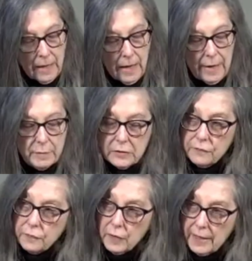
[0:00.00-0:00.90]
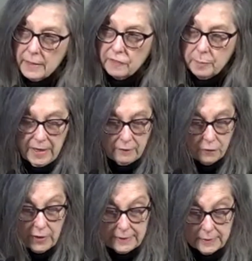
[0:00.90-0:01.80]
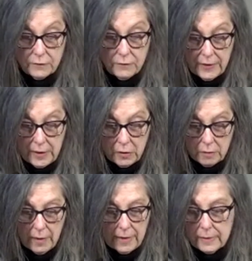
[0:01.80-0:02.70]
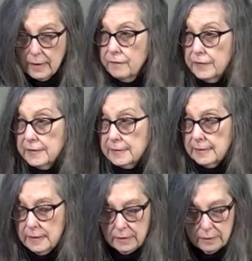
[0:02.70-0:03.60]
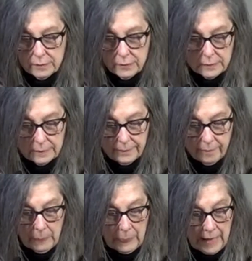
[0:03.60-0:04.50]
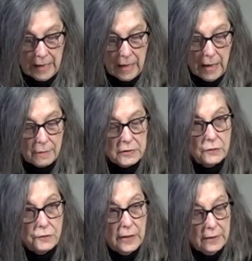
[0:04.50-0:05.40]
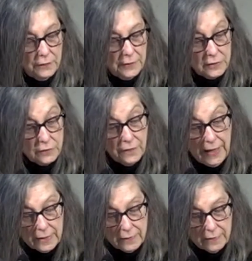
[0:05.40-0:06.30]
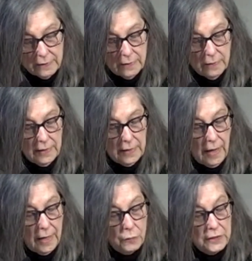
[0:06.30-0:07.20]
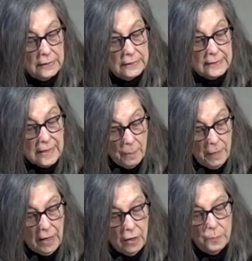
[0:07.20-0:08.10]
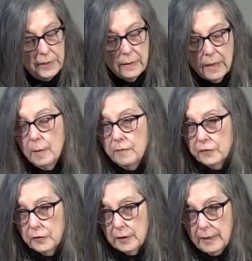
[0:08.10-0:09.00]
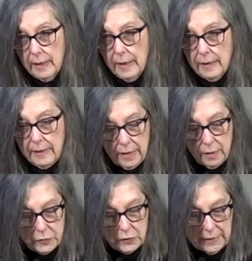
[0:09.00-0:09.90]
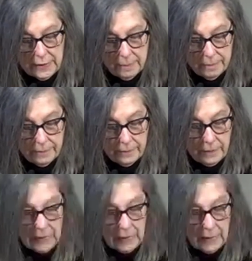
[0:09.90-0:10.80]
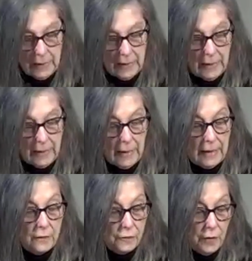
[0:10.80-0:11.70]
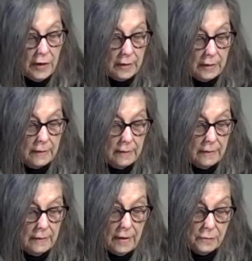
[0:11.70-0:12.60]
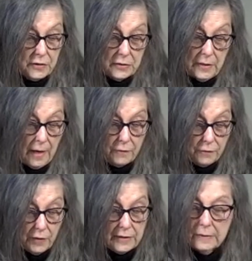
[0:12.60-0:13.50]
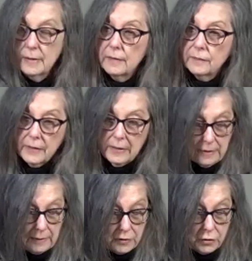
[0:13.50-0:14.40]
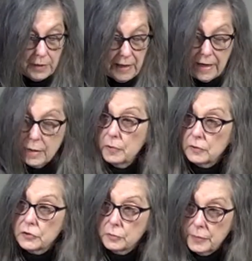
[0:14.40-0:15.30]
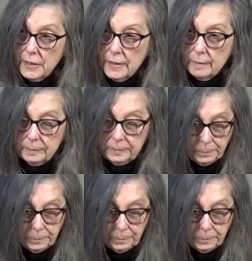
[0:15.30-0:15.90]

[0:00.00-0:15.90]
I was afraid of my friend's fear and of his tears. I was afraid of his faith that I would somehow be a comfort and help to him, and afraid that I was not friend enough to be able to be.